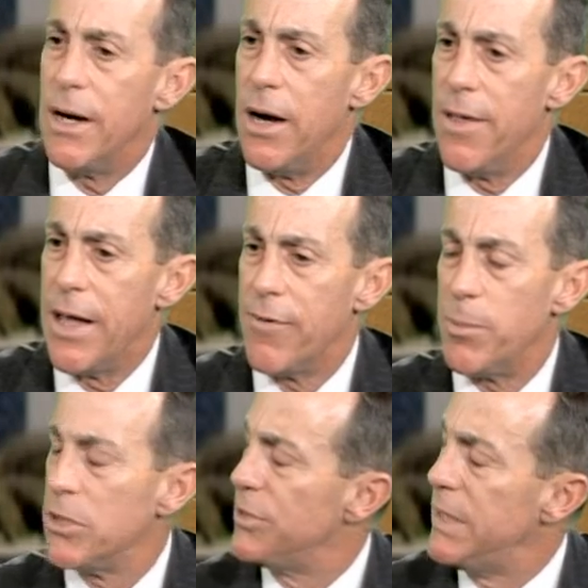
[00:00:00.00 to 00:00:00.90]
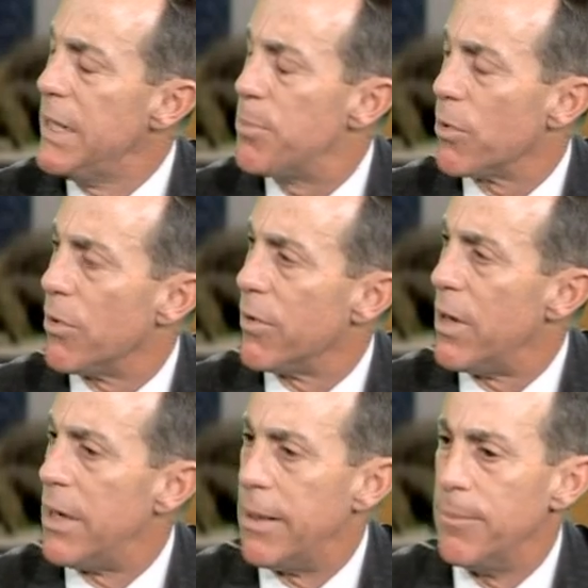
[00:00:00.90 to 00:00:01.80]
They have a much
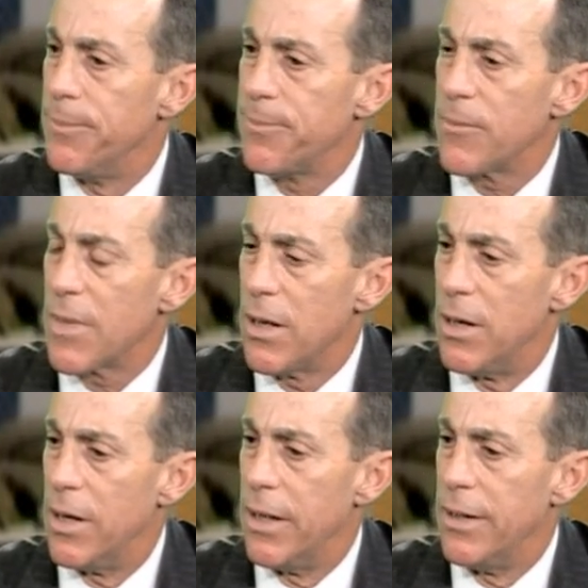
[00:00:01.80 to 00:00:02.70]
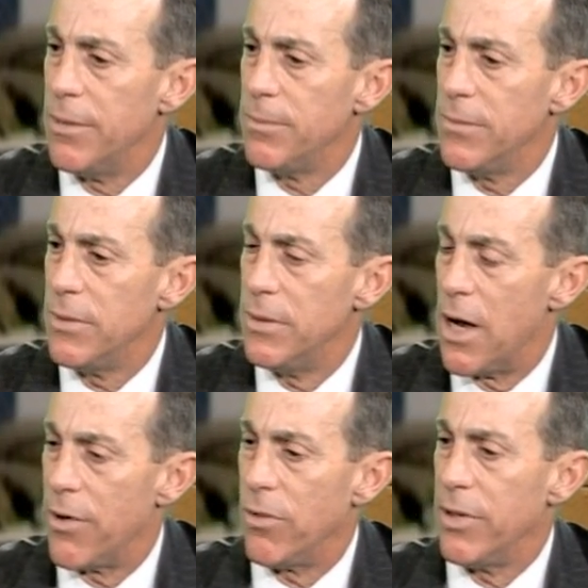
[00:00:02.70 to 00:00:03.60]
deeper,
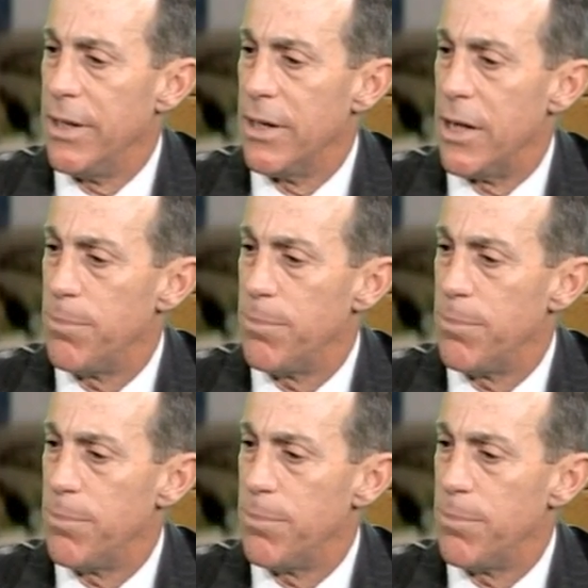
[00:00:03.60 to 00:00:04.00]
not only